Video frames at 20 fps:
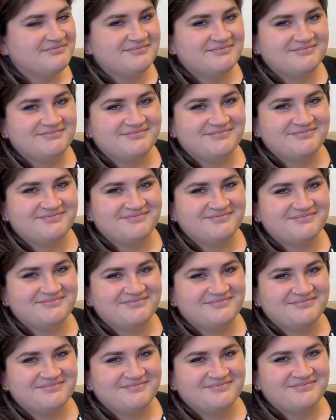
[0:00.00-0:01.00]

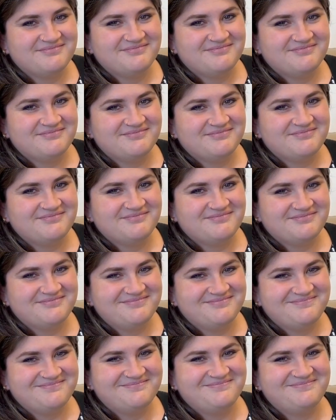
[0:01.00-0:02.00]

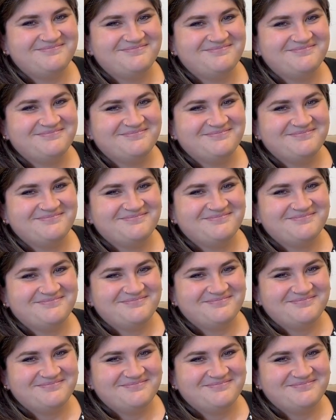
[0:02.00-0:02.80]
(silent)